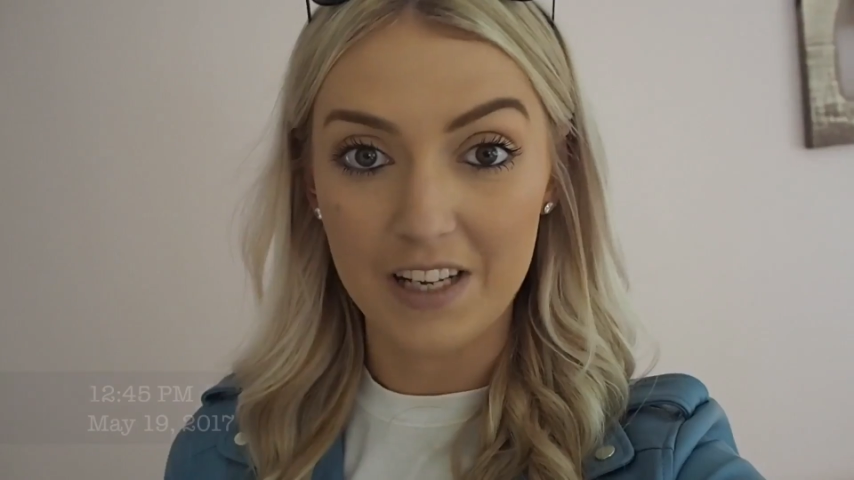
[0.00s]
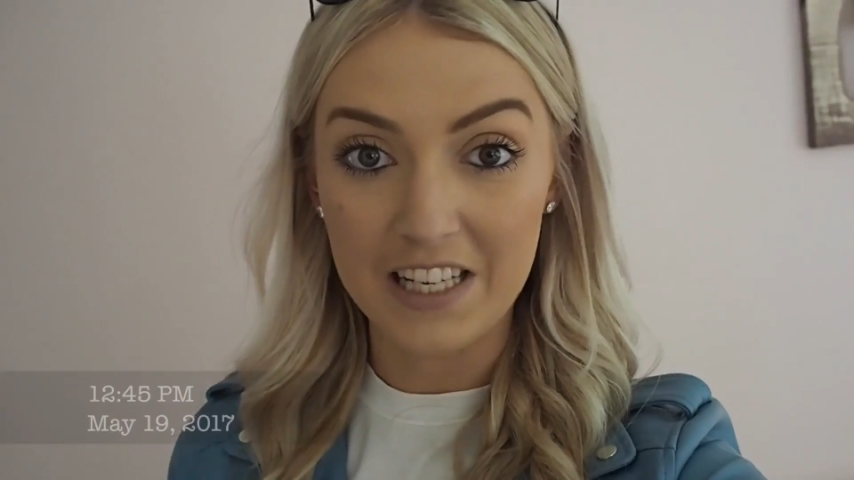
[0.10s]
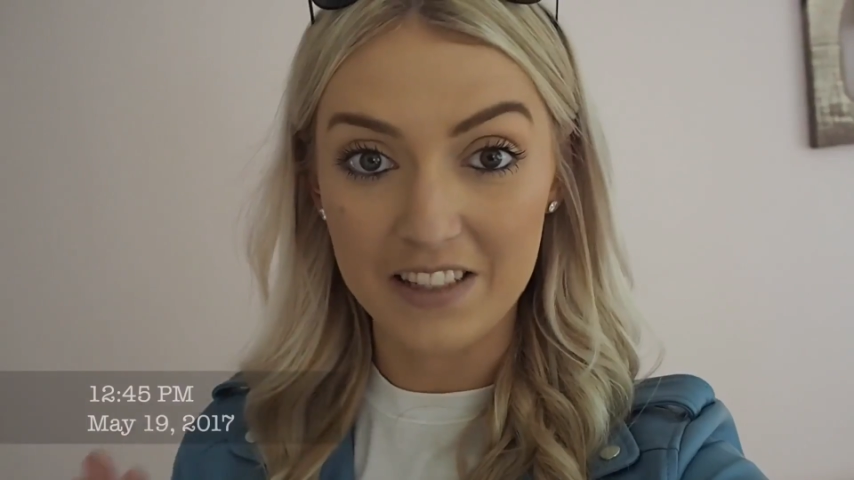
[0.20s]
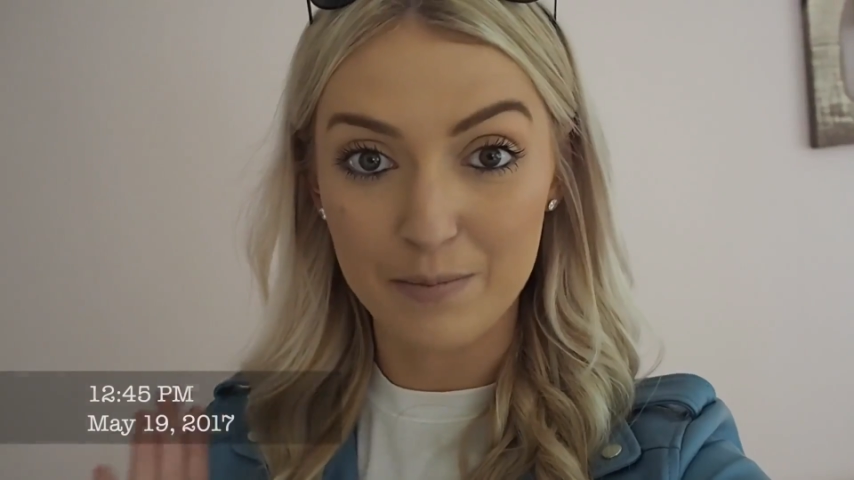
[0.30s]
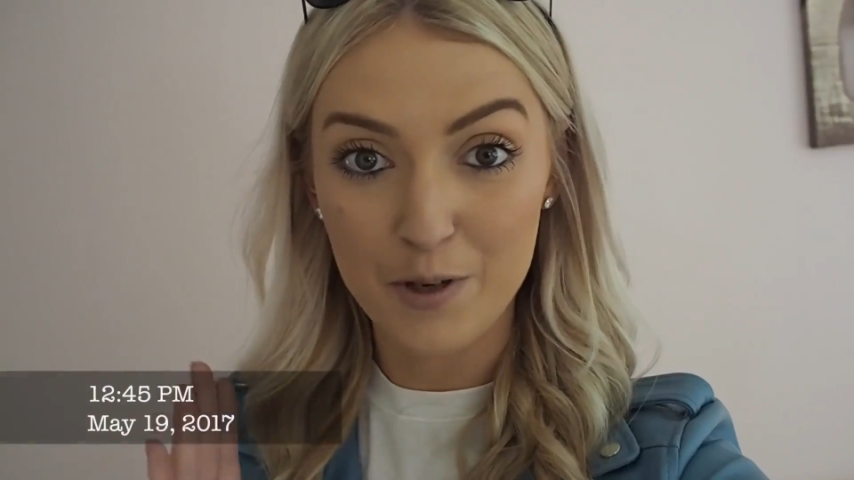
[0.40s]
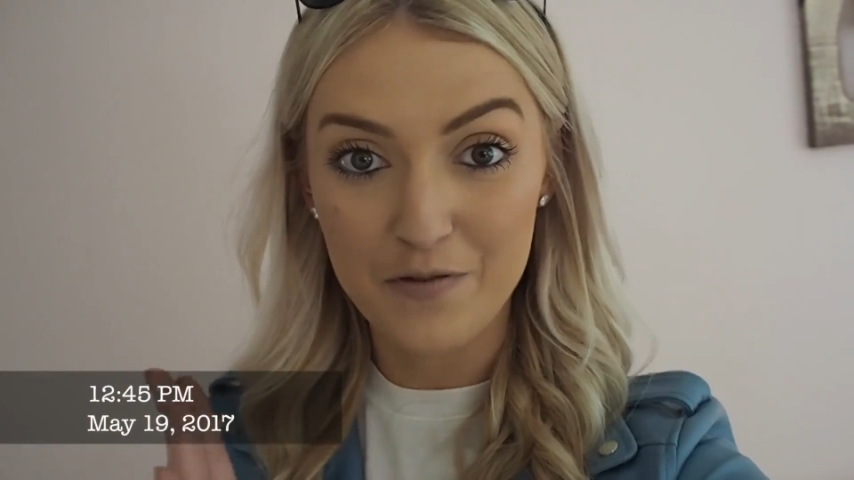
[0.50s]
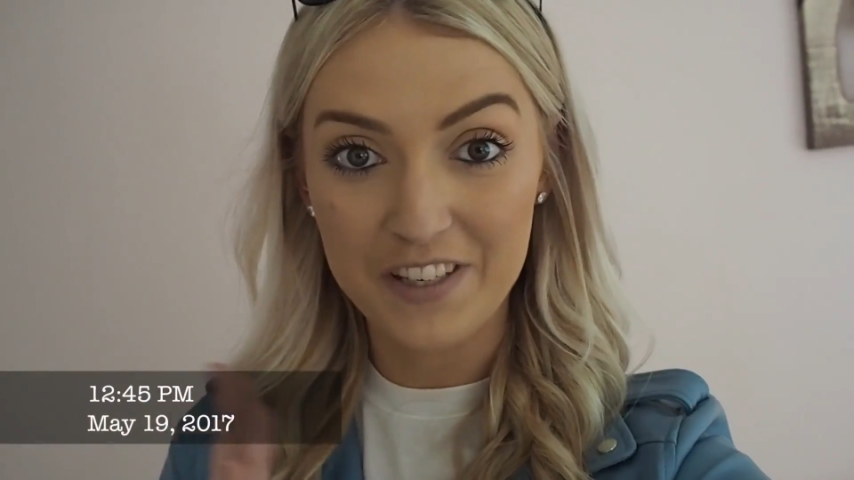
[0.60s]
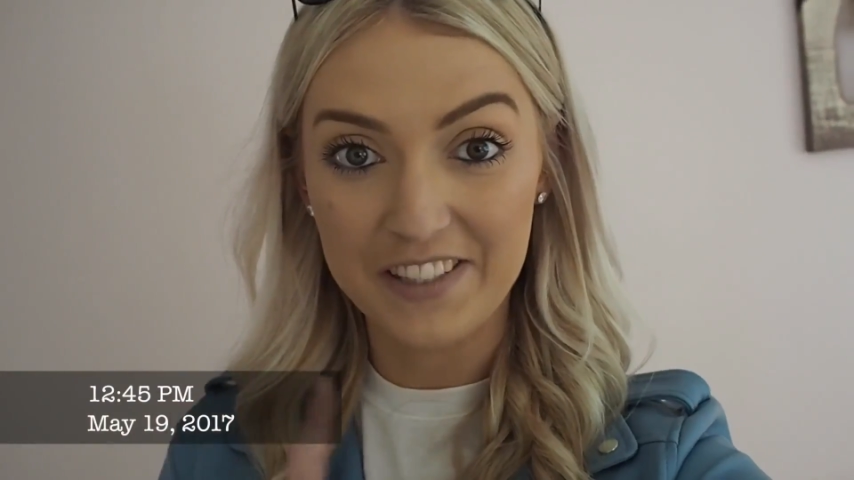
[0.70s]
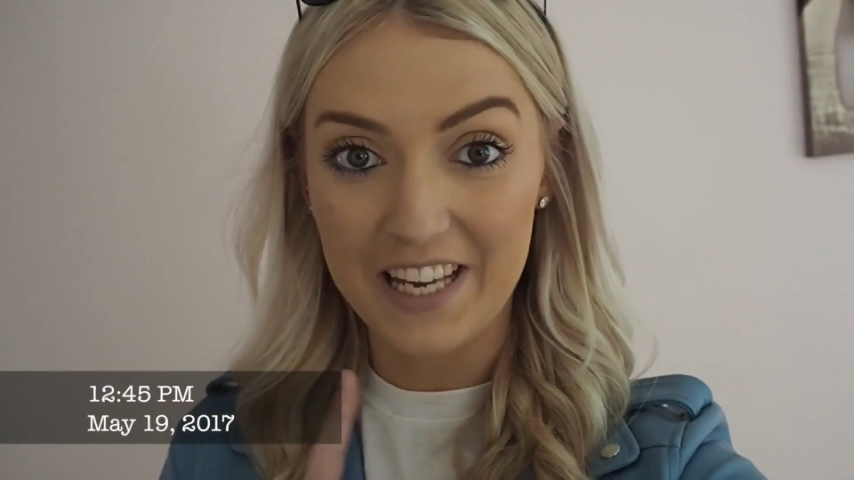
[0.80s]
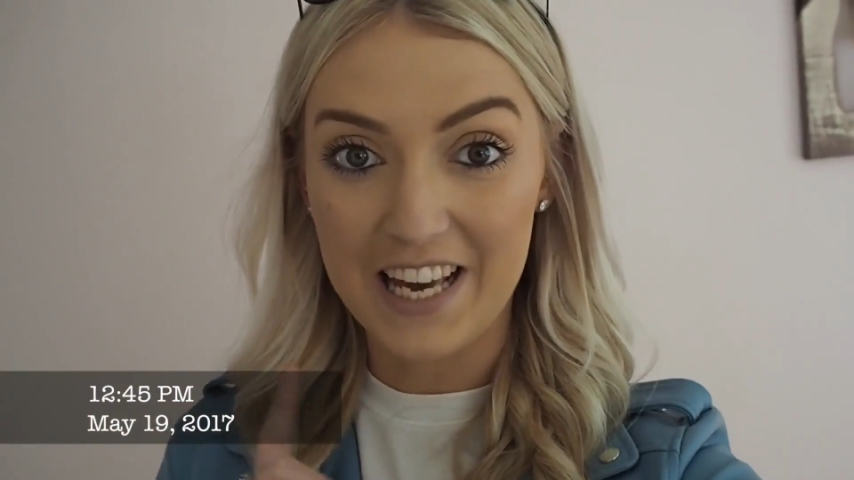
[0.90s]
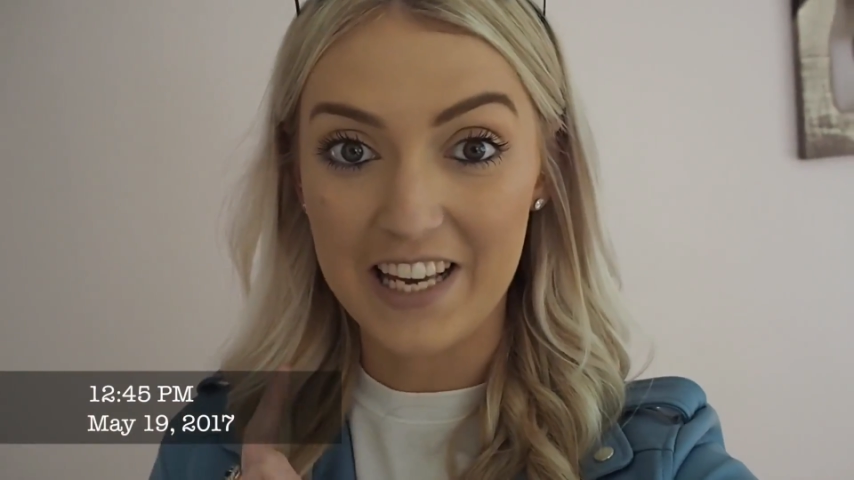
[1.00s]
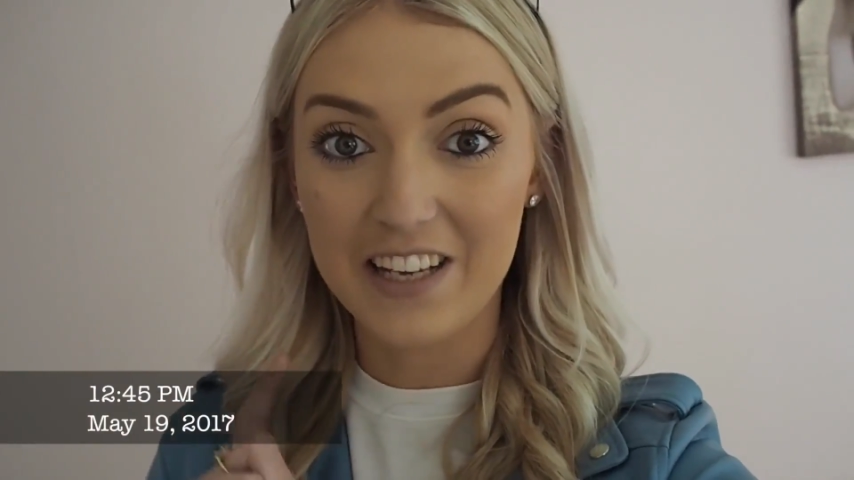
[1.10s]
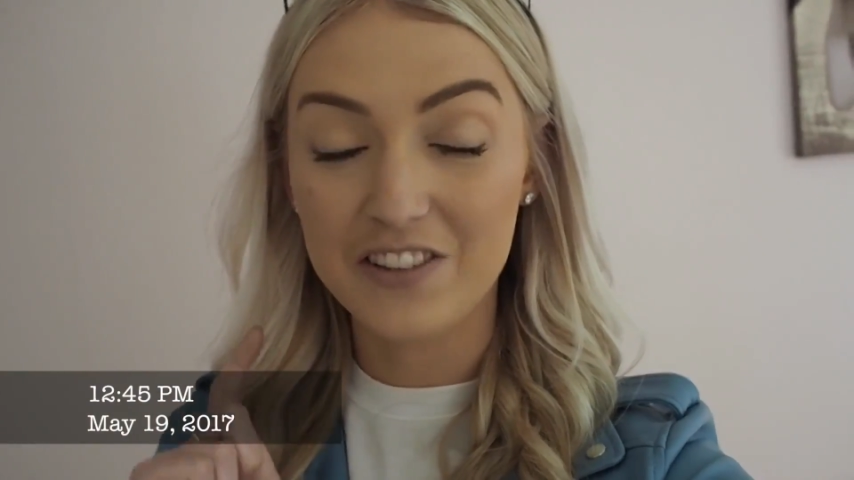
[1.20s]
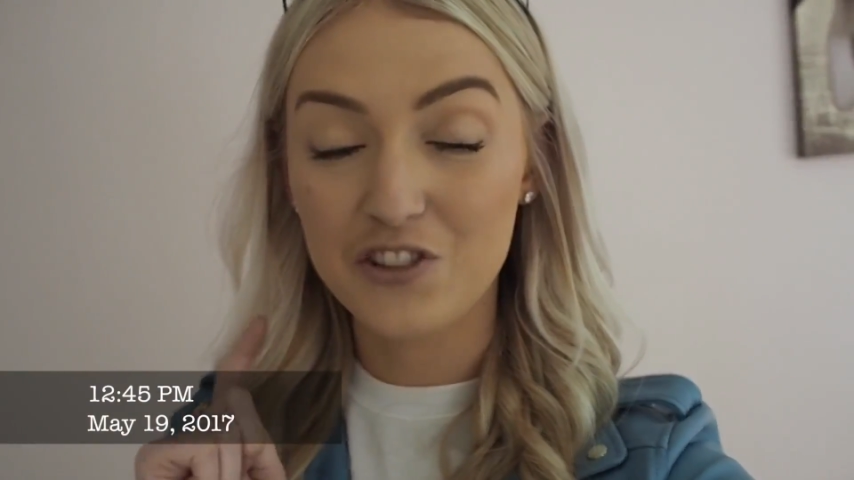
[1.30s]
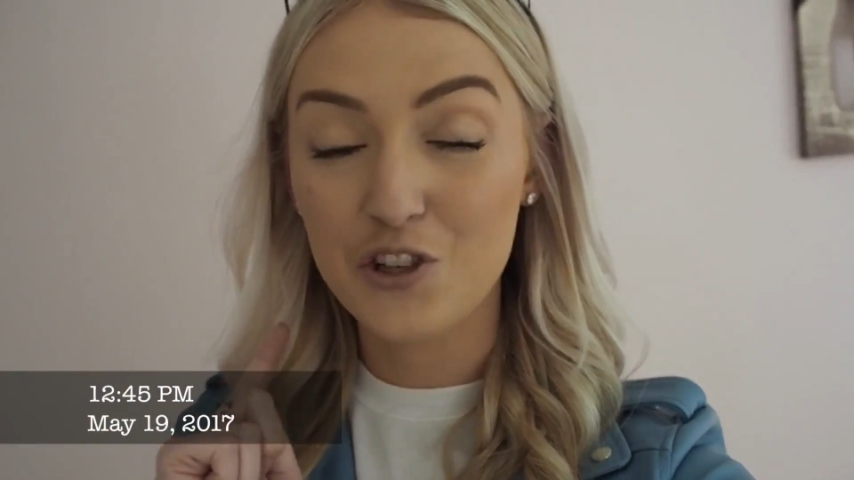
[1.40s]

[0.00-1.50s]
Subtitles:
It's moving day